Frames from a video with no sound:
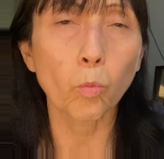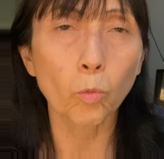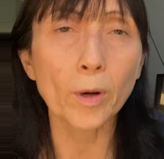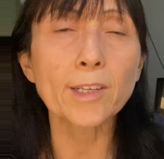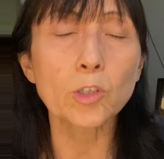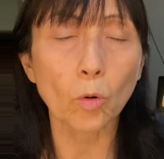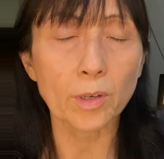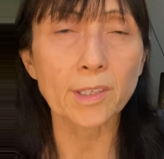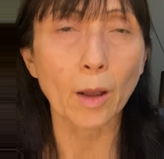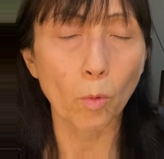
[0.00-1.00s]

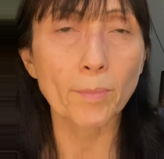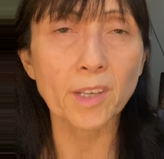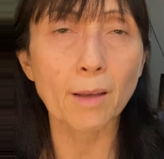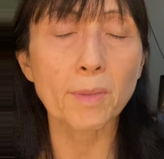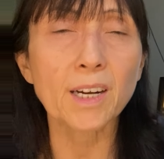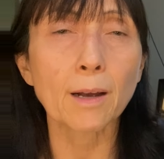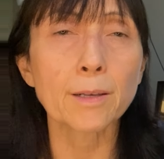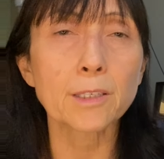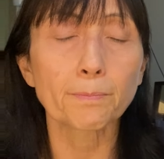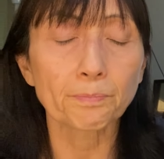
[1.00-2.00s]
resource that website because